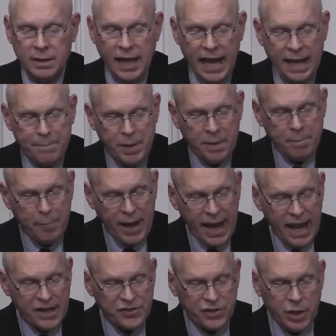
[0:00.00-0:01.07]
had been
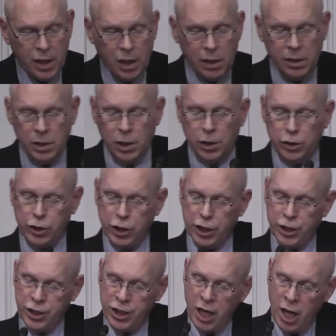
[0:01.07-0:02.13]
passed on to
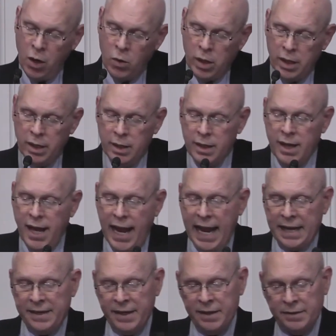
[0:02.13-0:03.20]
Noah
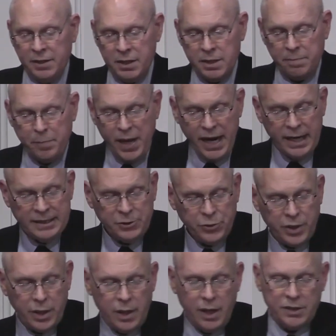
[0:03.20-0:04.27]
and then to the
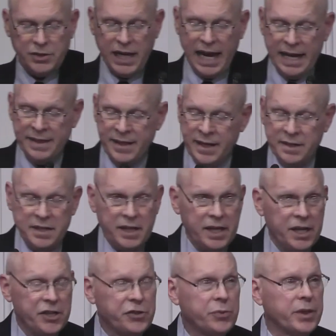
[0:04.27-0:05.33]
patriarchs and then to
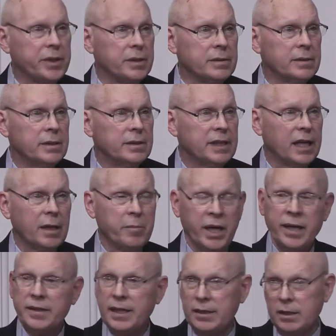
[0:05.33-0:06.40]
Israel. Now, in a
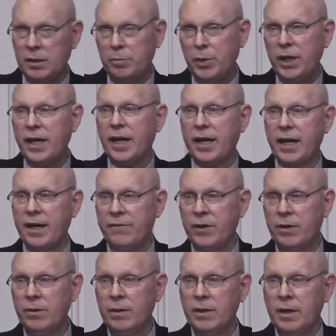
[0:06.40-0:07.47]
minute, that little book I gave
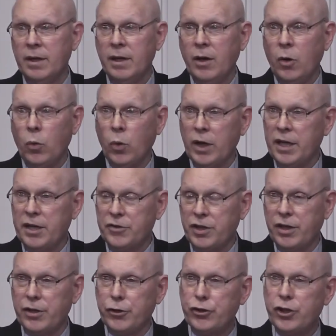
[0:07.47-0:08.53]
you is
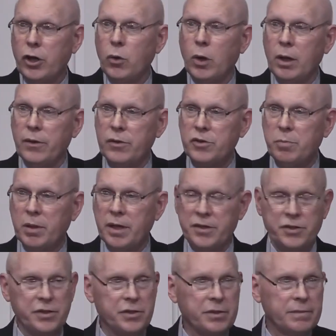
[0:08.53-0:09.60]
going to show all those
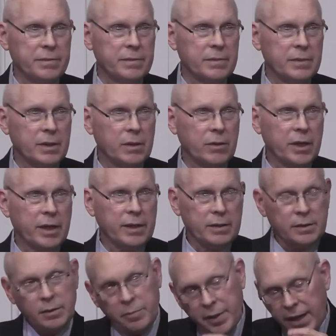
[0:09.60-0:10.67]
places. Okay, a
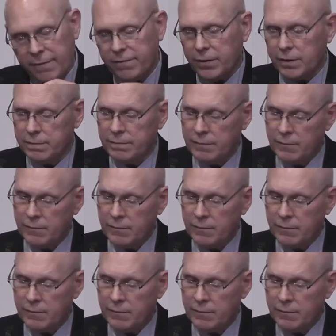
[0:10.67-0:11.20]
little pamphlet